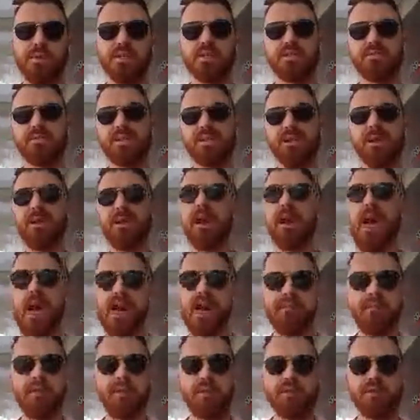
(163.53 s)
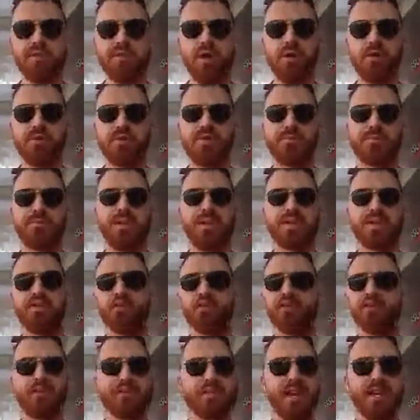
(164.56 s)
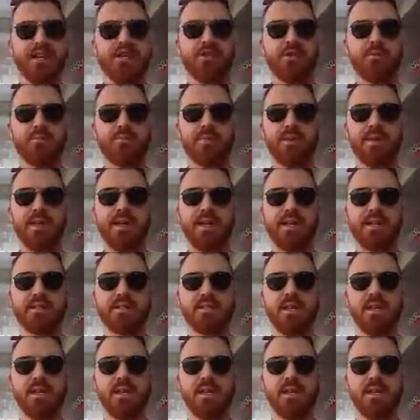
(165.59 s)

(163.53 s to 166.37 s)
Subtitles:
Because if you don't have those goals in place or those action plans,